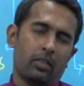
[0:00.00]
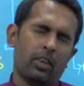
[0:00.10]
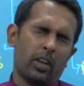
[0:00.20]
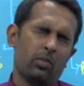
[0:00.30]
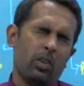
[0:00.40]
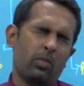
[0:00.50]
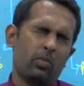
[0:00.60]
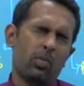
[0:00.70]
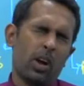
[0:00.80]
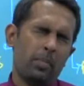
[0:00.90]
revenue of
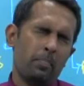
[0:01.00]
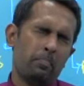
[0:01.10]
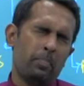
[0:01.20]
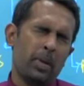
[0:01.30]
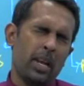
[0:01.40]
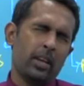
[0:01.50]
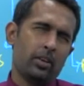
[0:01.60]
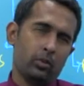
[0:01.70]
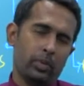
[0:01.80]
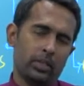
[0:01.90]
1
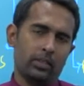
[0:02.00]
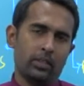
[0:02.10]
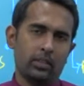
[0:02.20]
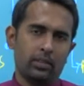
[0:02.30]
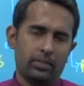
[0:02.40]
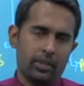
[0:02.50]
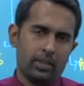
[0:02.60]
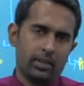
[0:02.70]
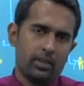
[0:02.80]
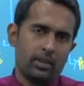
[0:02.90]
billion rupees in this
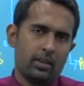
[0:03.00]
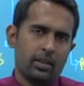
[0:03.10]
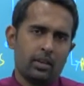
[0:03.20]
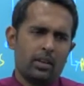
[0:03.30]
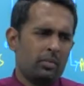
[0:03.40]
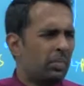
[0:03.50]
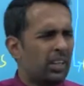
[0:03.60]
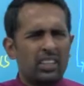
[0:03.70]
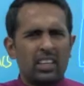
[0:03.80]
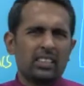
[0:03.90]
year.
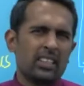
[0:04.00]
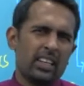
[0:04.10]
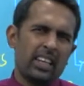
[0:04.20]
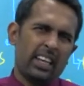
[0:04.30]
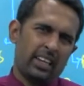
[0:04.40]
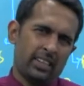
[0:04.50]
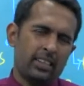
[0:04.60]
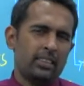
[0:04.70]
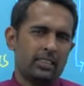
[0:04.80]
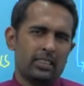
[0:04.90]
But there's an
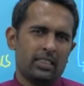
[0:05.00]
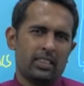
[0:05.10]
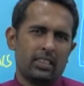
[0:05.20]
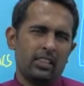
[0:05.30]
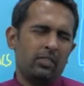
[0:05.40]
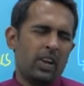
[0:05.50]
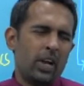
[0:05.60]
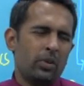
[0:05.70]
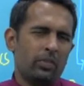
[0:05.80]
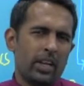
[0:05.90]
error. The
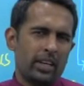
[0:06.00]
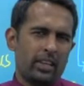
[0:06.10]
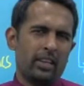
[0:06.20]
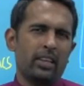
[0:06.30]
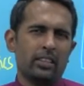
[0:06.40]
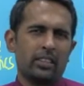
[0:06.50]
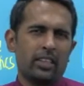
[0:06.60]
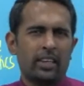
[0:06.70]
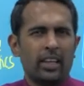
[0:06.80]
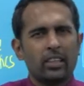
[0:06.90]
value of that error
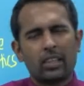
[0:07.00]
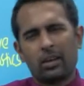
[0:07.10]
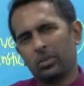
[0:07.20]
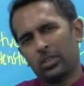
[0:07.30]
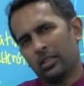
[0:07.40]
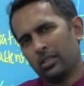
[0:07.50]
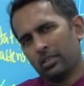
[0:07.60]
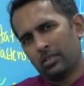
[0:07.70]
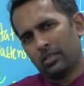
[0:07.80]
is 10,000.